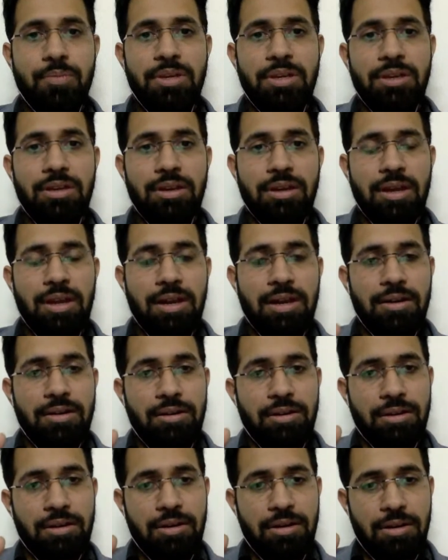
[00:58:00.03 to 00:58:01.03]
me.
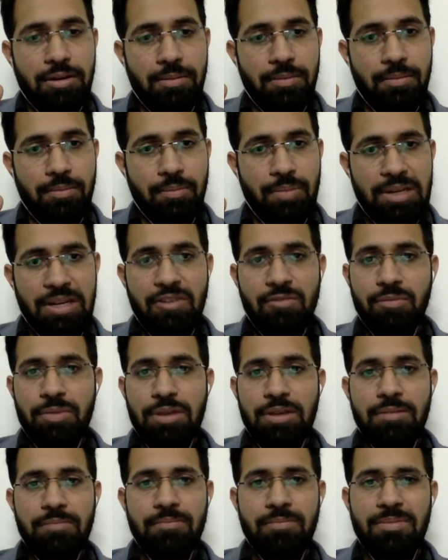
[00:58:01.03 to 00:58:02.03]
And believe
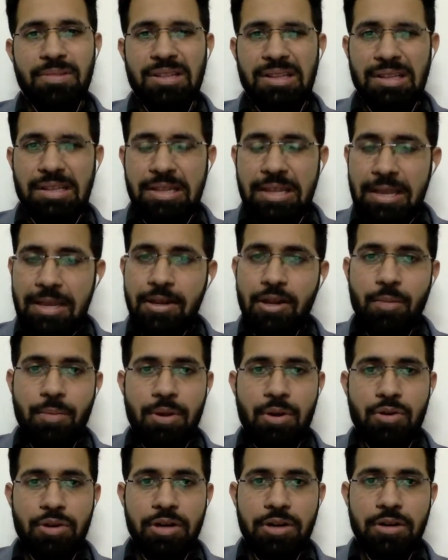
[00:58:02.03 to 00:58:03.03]
me, think
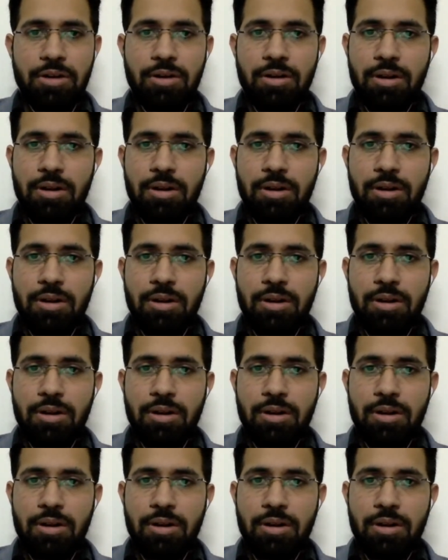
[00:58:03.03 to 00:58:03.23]
about it.